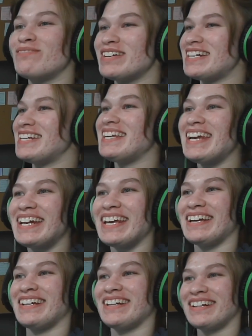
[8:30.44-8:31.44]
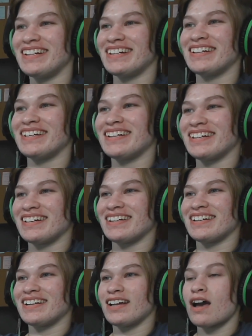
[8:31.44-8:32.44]
That's been needing. Yavochka.
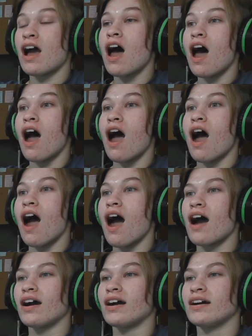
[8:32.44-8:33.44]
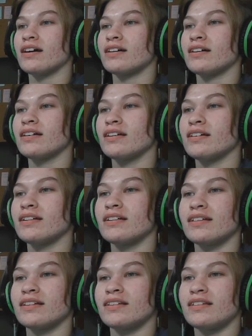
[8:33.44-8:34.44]
Congratulations. I'm
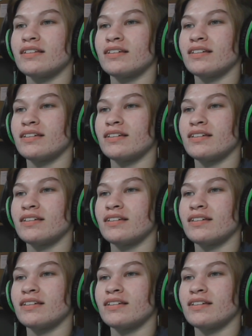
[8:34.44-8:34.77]
proud of you.